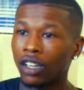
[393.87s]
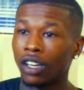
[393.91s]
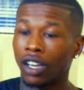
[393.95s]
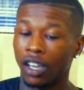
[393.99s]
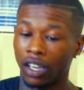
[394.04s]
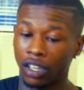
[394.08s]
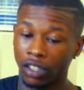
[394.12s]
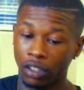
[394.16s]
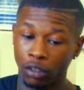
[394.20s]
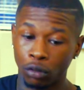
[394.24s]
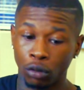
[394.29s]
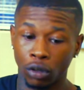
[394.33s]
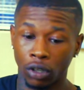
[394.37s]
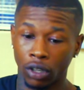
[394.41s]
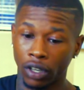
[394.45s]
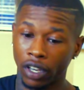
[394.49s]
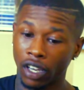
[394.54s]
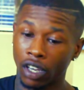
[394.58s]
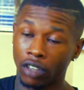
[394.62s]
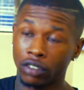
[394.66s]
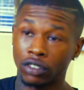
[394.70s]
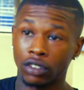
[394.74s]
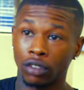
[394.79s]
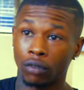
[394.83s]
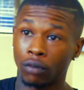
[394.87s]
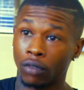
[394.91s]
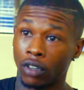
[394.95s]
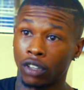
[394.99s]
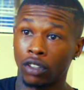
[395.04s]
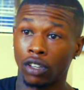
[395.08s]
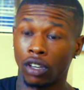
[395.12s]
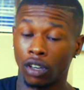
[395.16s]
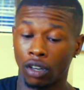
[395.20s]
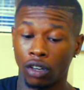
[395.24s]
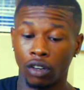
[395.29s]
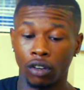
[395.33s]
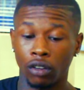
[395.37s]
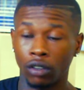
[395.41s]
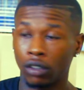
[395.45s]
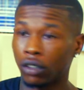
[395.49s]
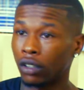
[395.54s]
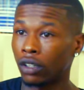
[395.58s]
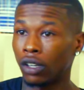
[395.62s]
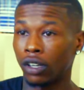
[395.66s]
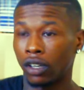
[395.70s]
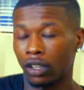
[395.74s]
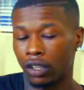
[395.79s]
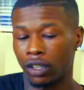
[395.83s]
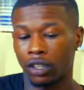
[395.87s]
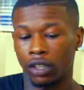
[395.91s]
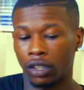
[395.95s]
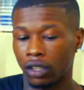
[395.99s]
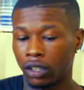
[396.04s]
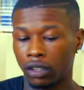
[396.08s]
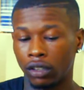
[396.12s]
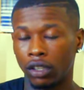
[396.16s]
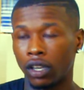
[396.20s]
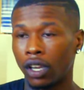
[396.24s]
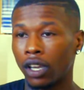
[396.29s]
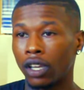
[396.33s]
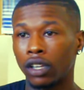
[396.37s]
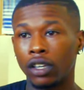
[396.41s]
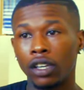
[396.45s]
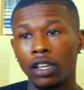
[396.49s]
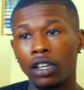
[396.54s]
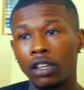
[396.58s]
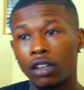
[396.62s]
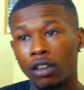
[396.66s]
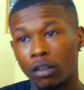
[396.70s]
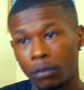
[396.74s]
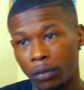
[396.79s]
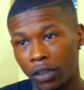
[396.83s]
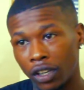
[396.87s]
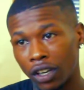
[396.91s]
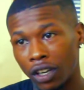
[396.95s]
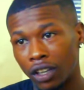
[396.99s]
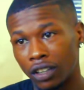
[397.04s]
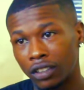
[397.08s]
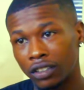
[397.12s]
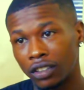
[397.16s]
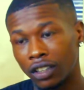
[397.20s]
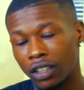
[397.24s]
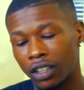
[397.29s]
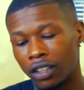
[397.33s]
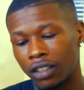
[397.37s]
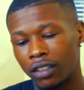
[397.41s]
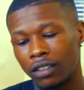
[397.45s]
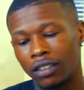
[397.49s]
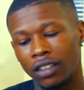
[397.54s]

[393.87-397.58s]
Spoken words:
and you want to have something of your own. You can't lean on me all the time.